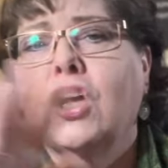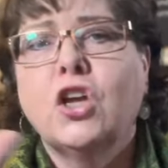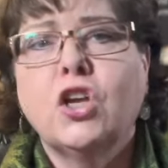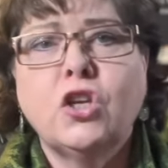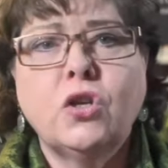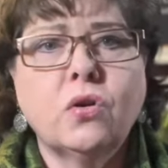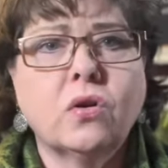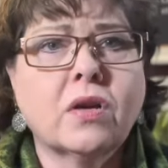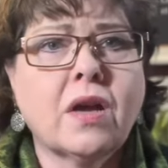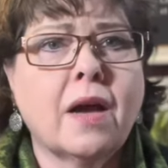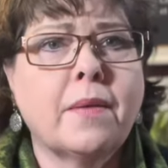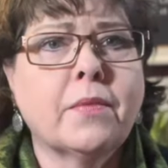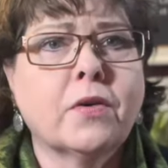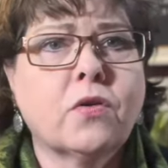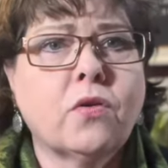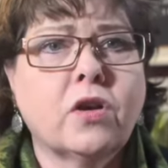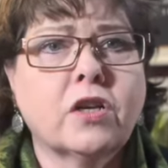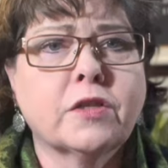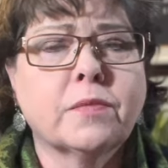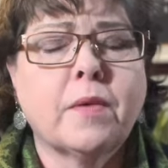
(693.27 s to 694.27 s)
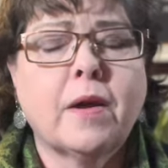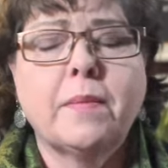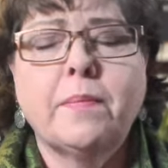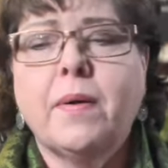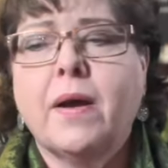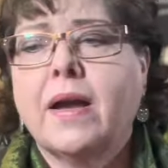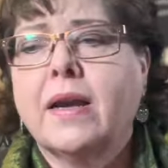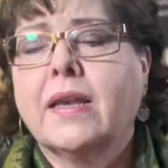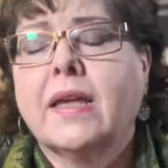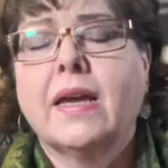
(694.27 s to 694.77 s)
You'll come across my
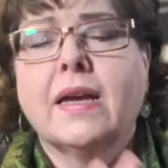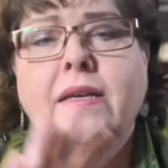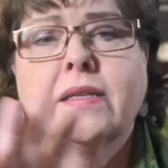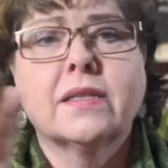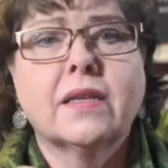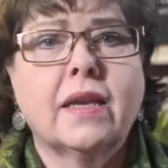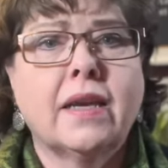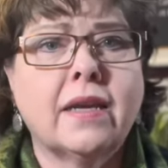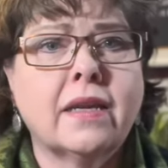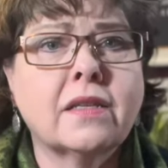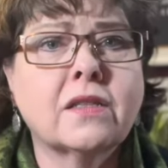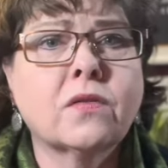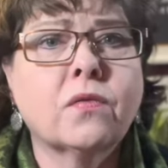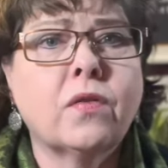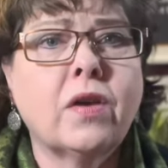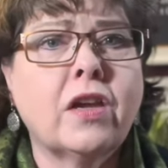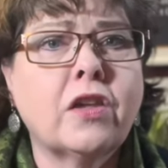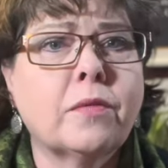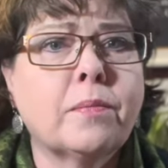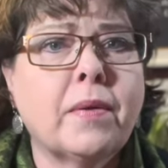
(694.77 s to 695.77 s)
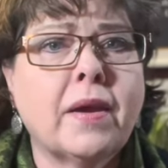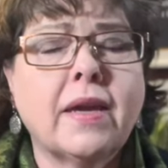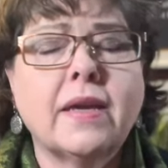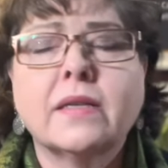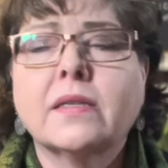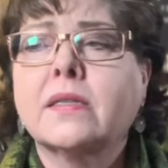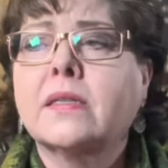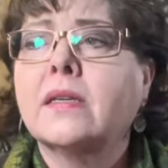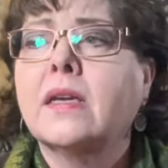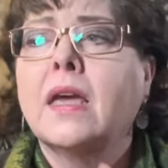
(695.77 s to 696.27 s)
podcast. It is
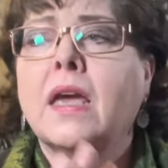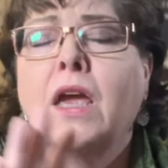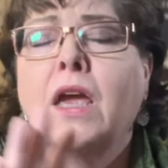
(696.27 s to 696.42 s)
faith-based.